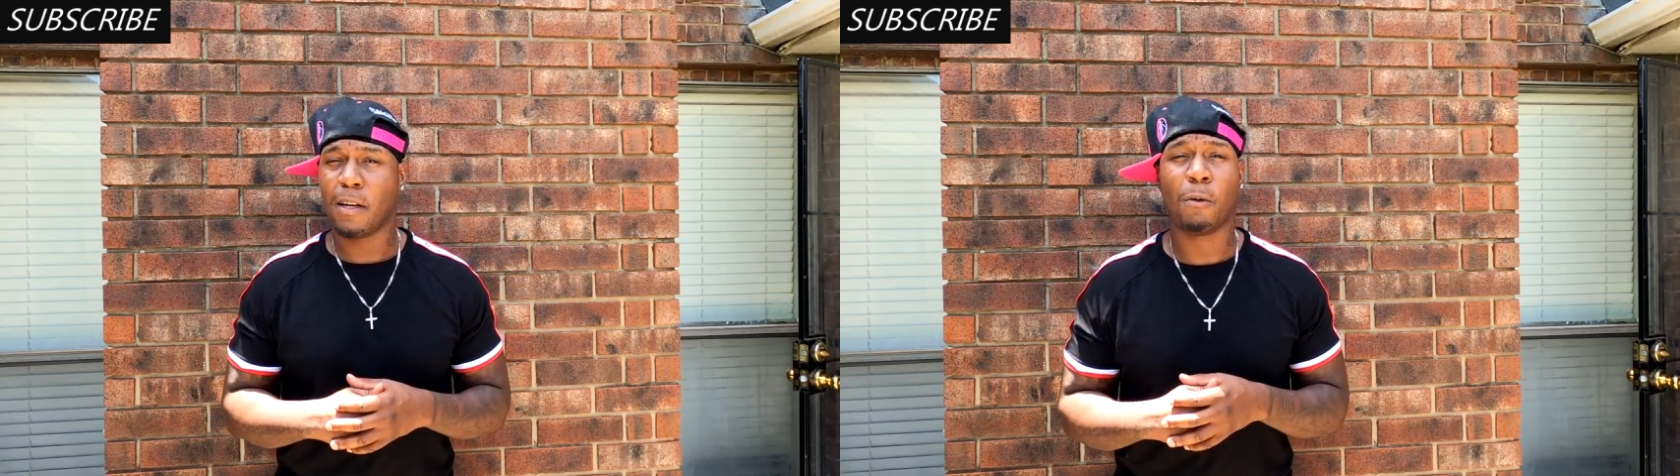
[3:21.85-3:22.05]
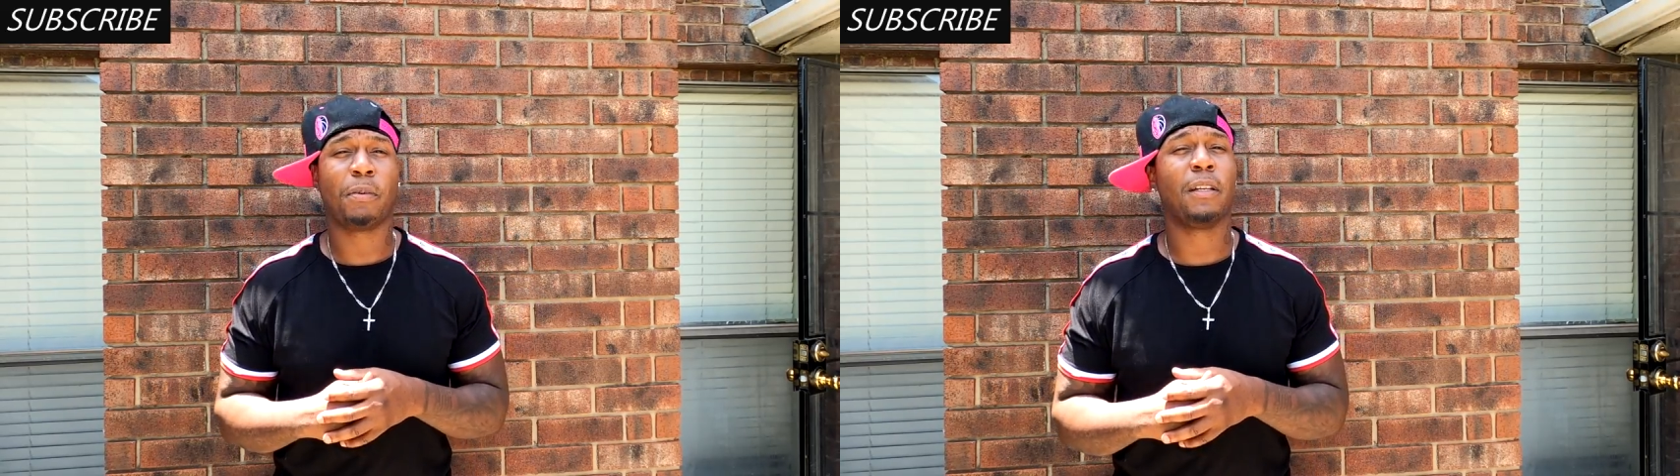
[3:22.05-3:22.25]

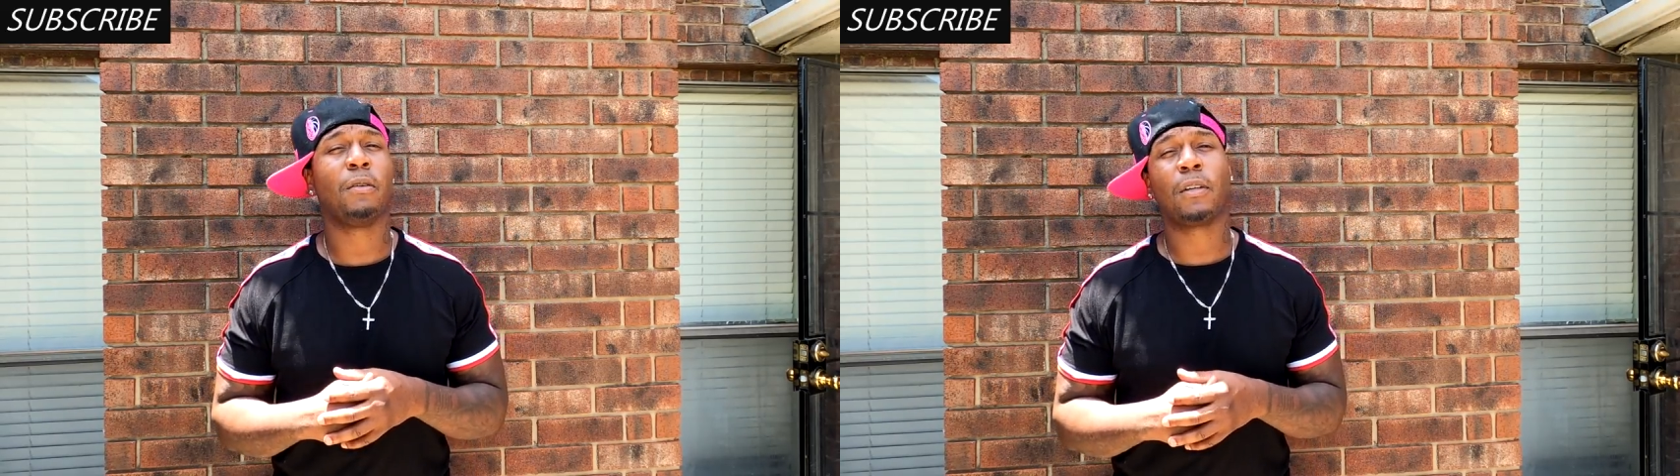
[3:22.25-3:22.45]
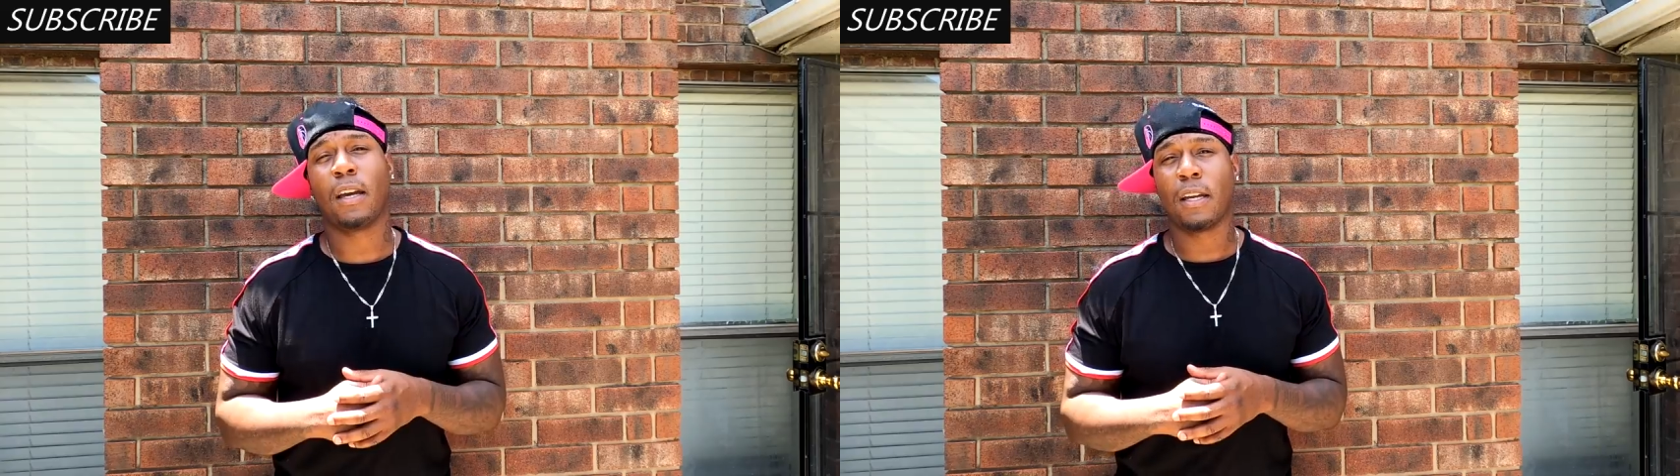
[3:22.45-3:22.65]
They don't play
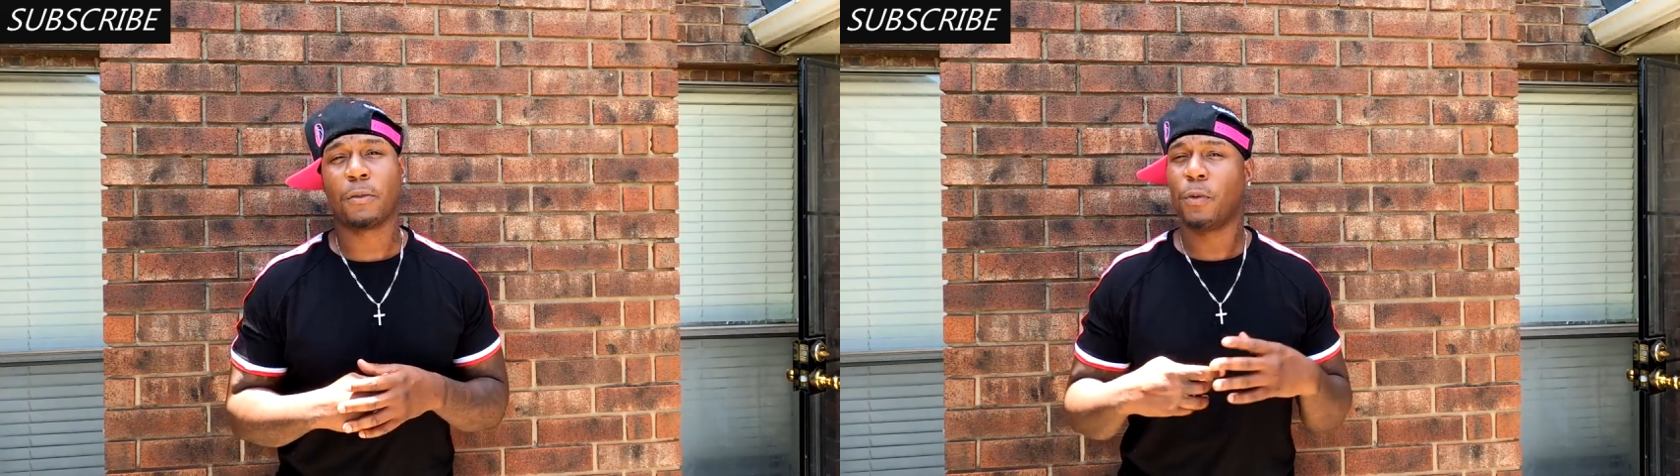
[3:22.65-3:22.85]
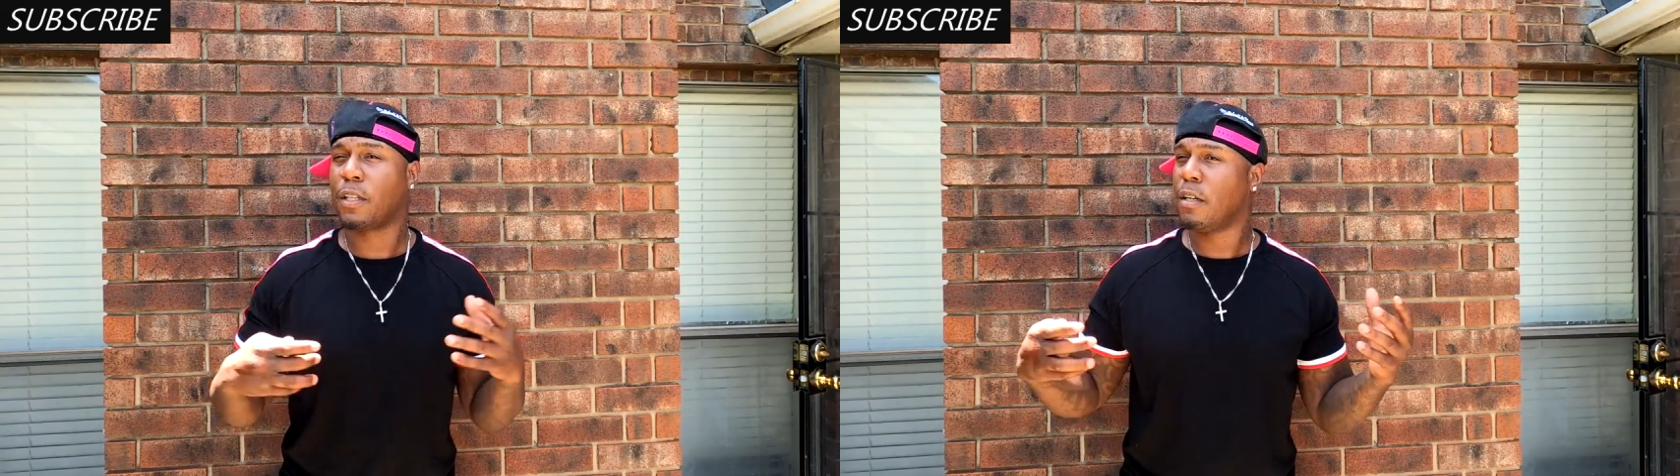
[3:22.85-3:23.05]
no
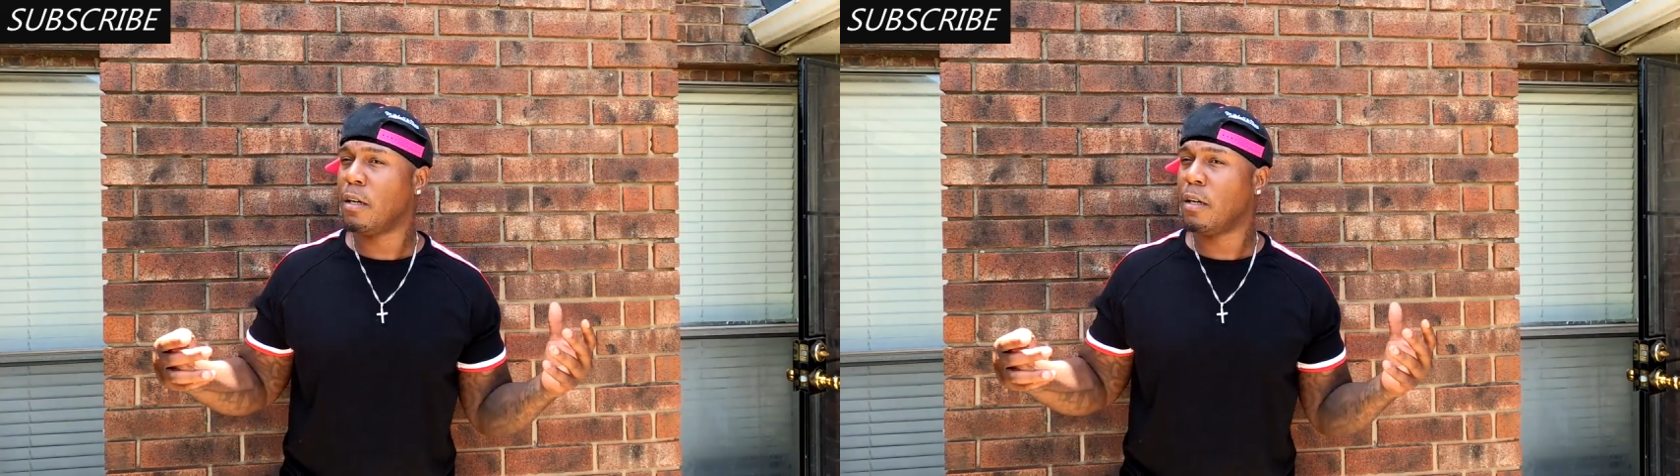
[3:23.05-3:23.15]
games. When it